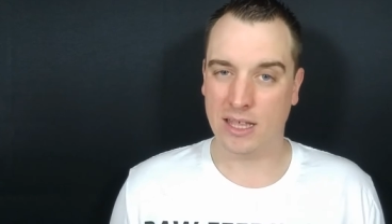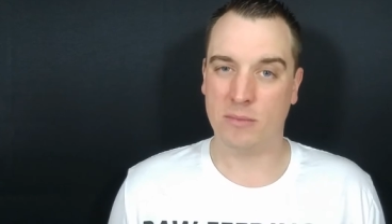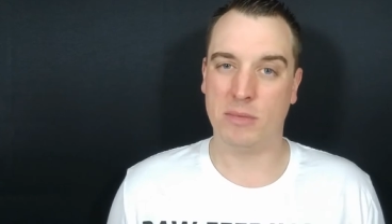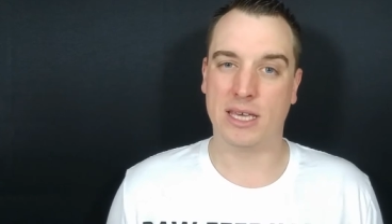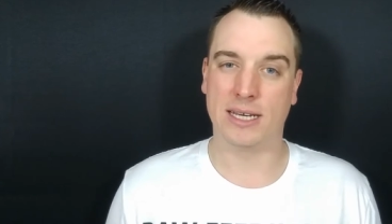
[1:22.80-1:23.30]

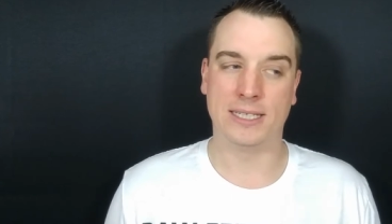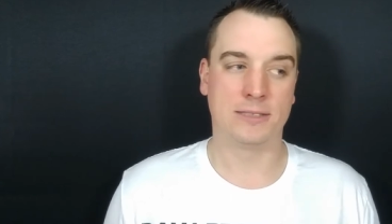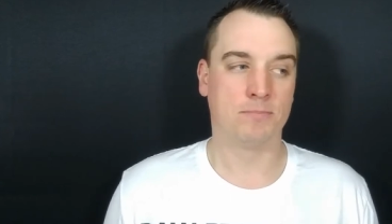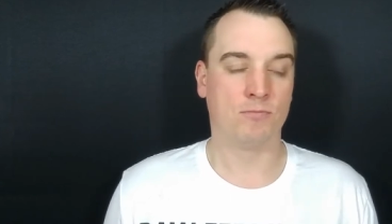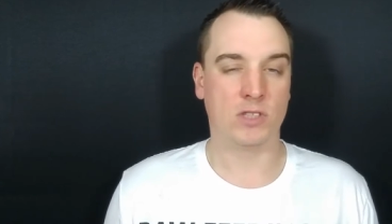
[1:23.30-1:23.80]

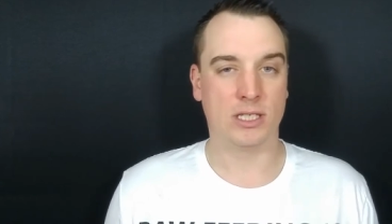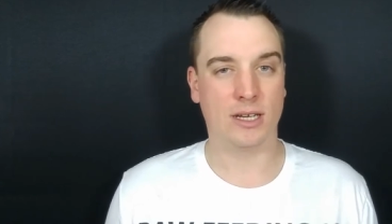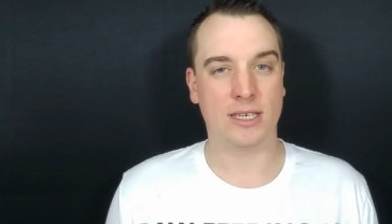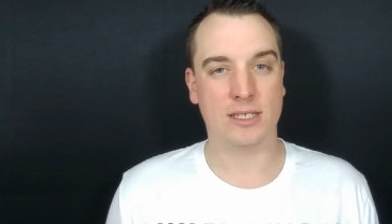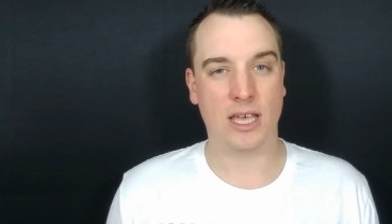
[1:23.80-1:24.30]
because
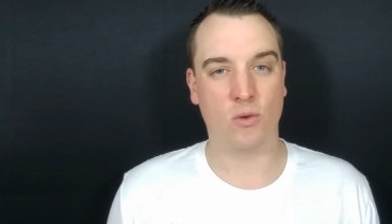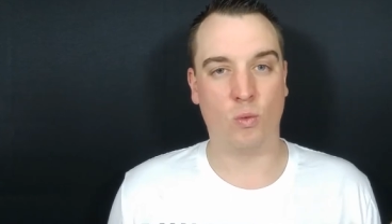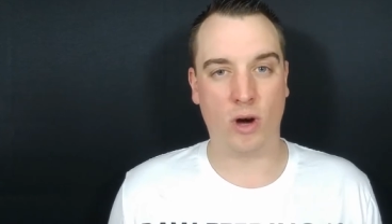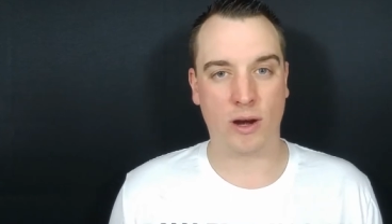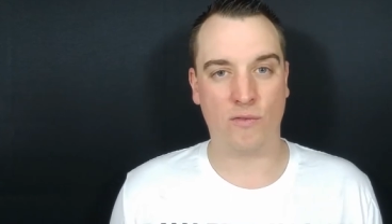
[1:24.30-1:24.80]
duck is a
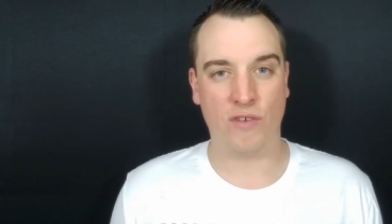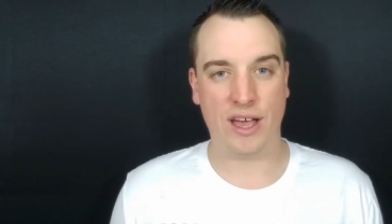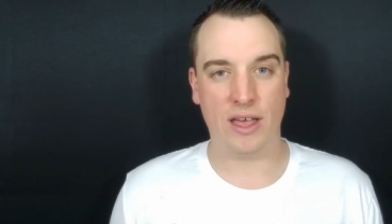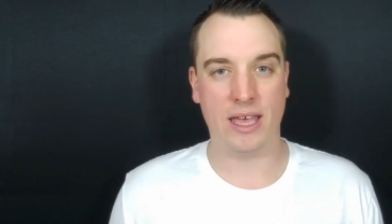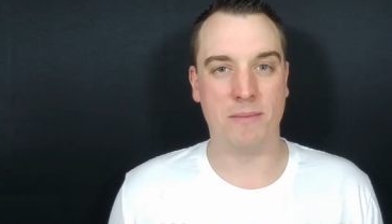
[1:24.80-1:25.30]

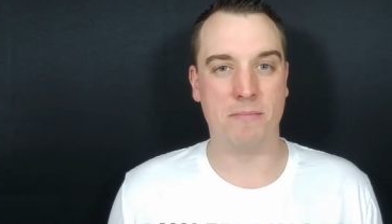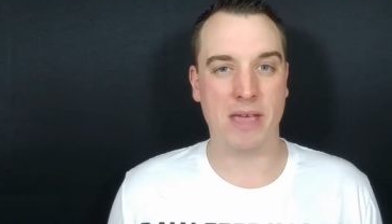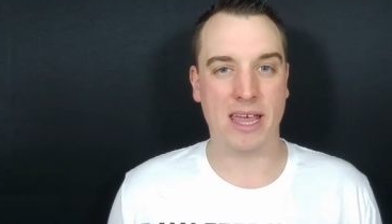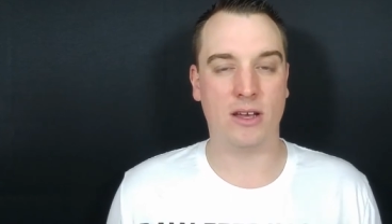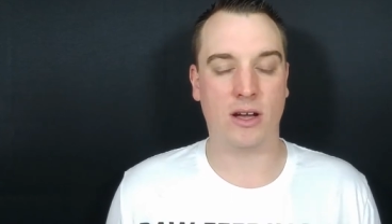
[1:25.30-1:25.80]
waterfowl and
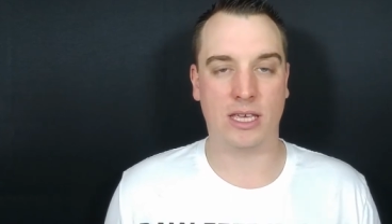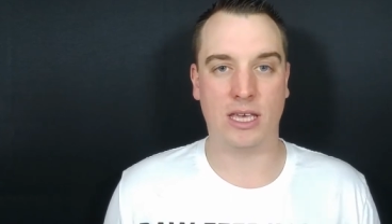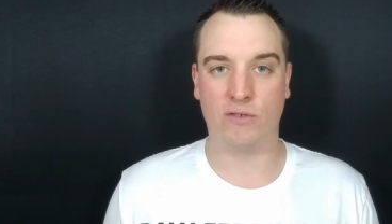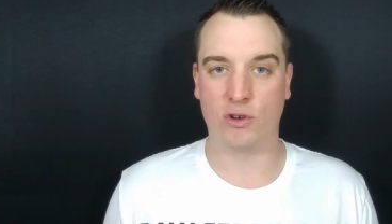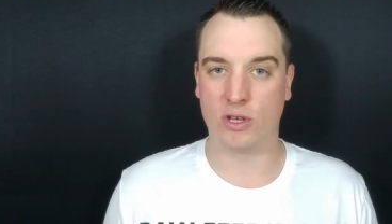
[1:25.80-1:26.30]
may not
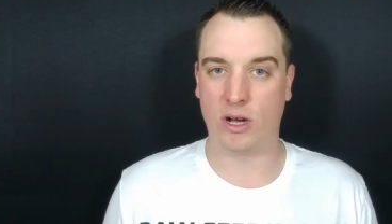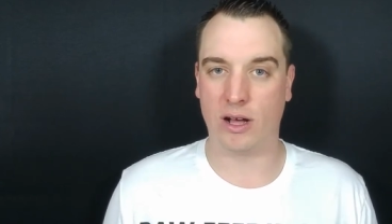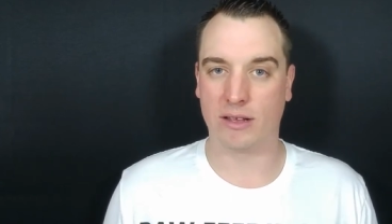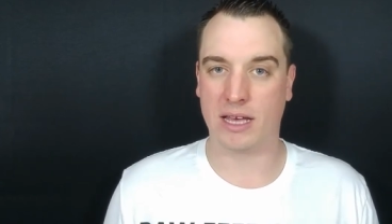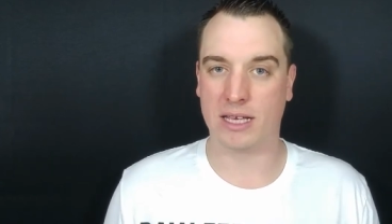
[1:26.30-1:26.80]
give your
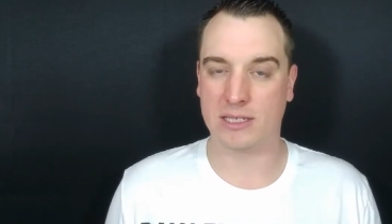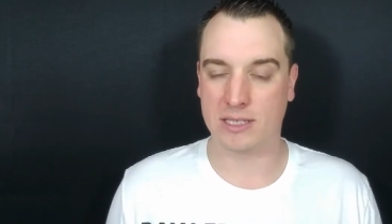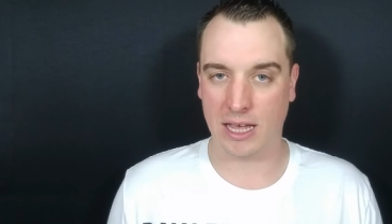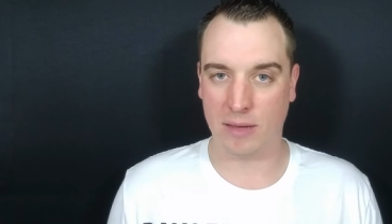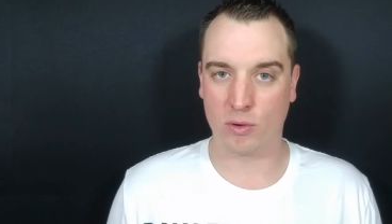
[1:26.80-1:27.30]
dog that
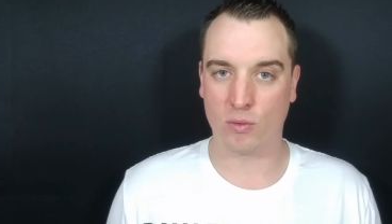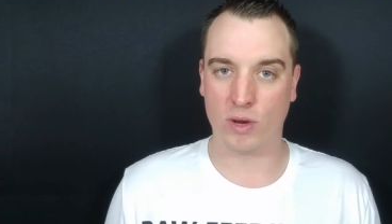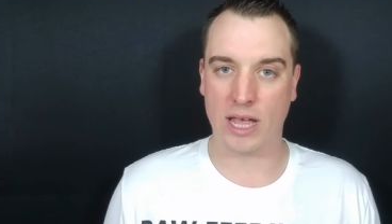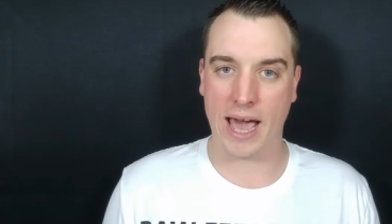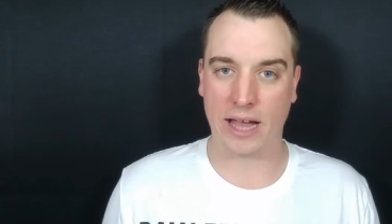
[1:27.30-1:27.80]
same
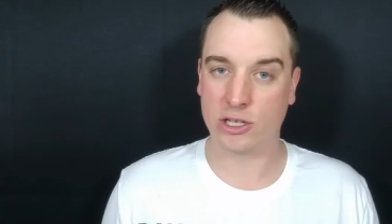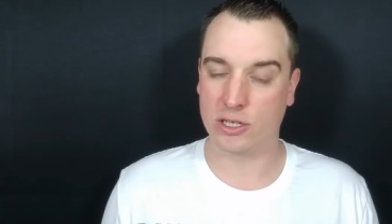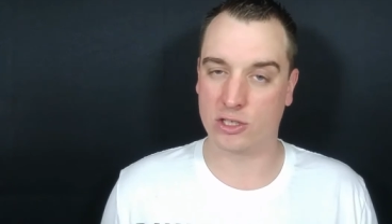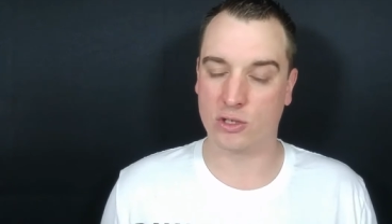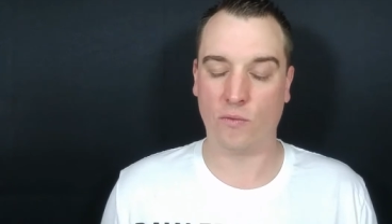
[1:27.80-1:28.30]

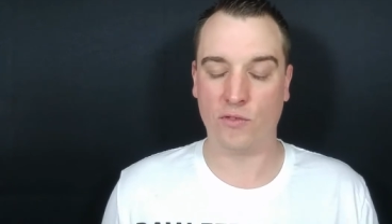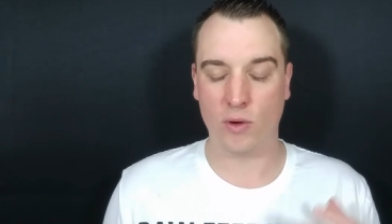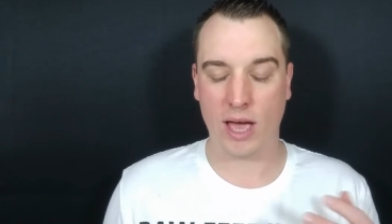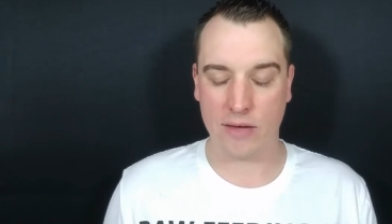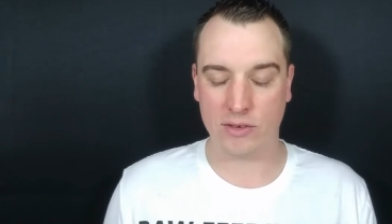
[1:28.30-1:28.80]
reaction. So if you
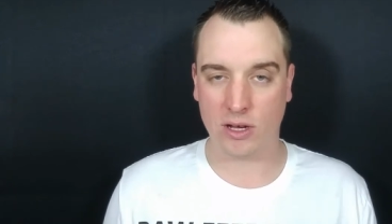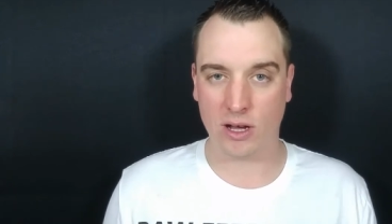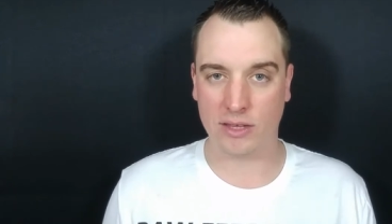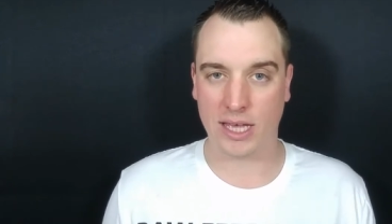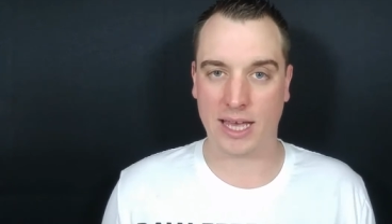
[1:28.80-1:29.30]
have a
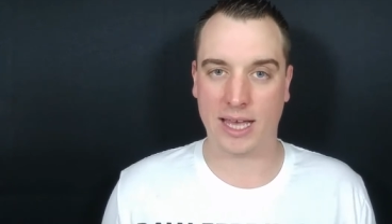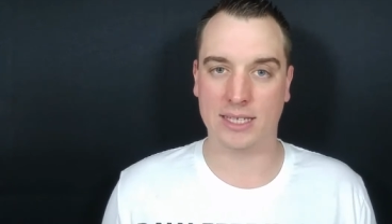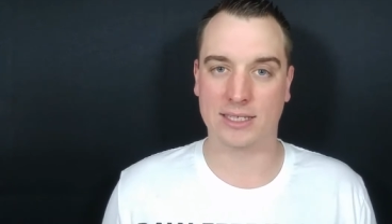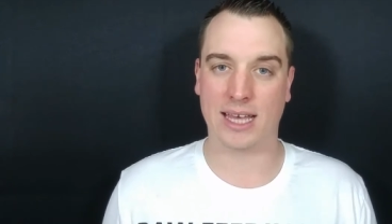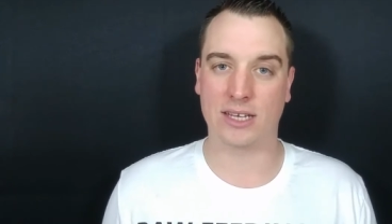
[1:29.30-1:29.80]
dog that
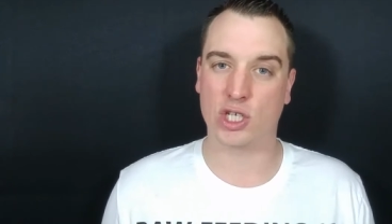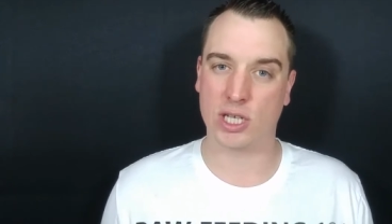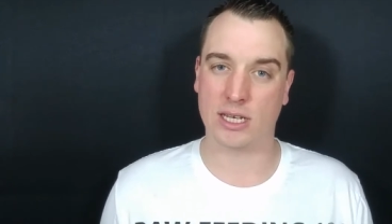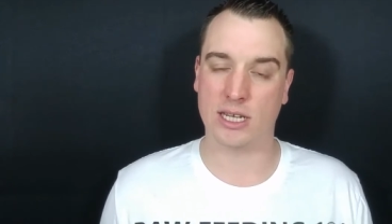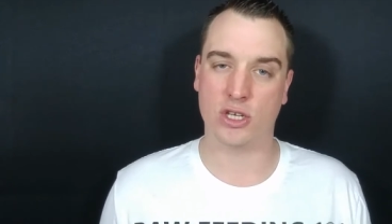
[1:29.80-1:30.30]
has that
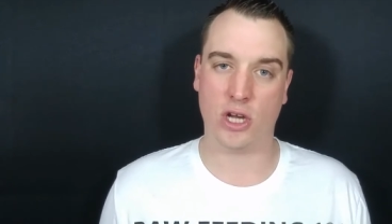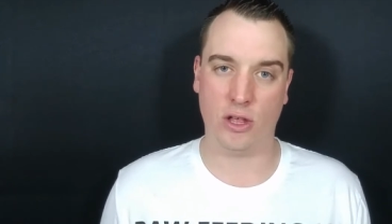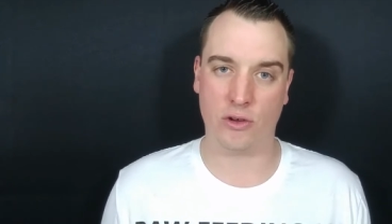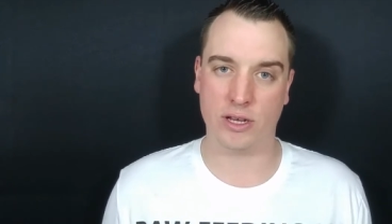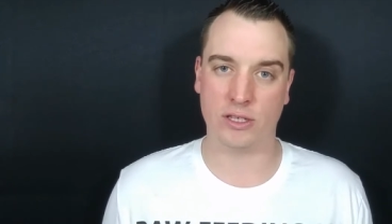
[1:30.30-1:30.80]
chicken
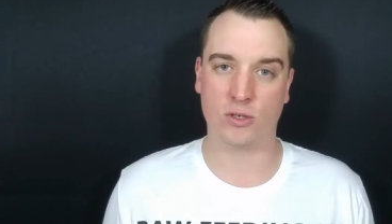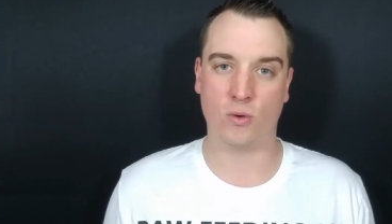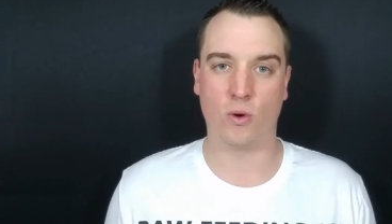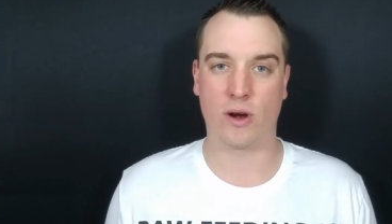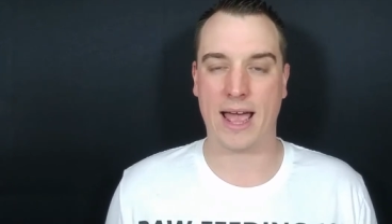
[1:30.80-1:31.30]
intolerance
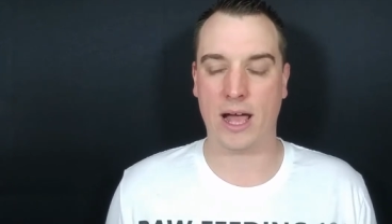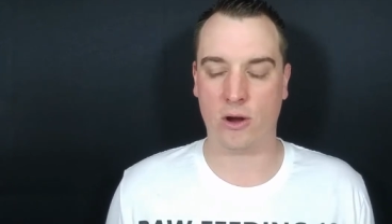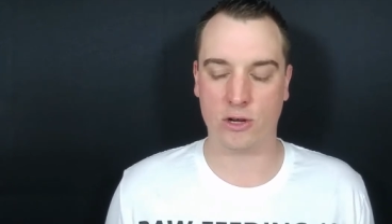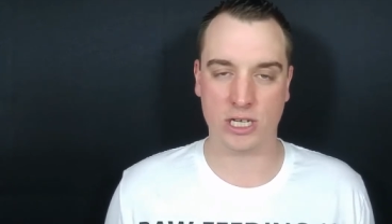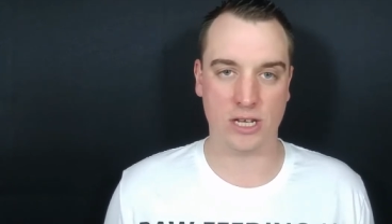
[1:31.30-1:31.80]
or
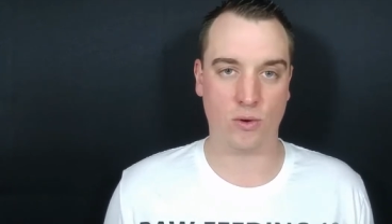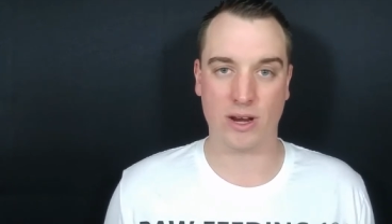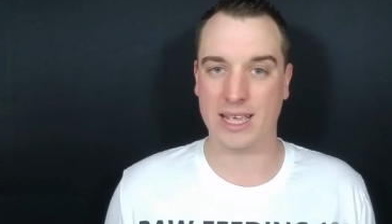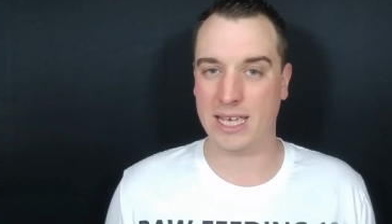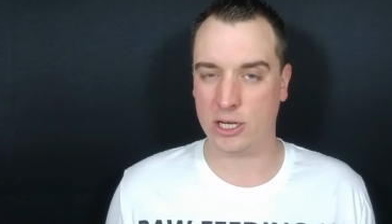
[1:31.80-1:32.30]
allergy or
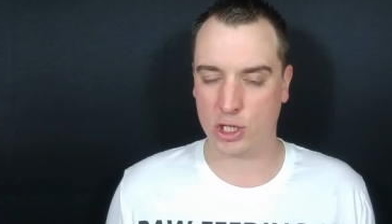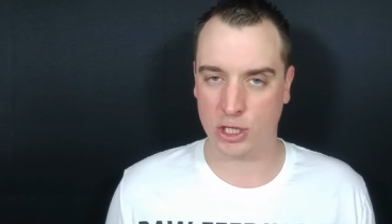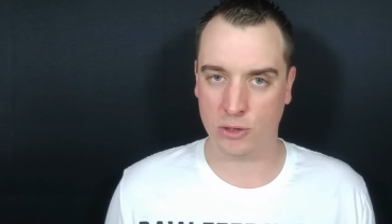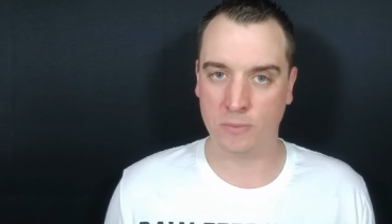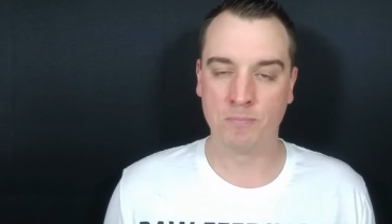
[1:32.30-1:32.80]

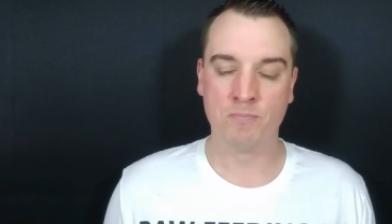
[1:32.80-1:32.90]
issue,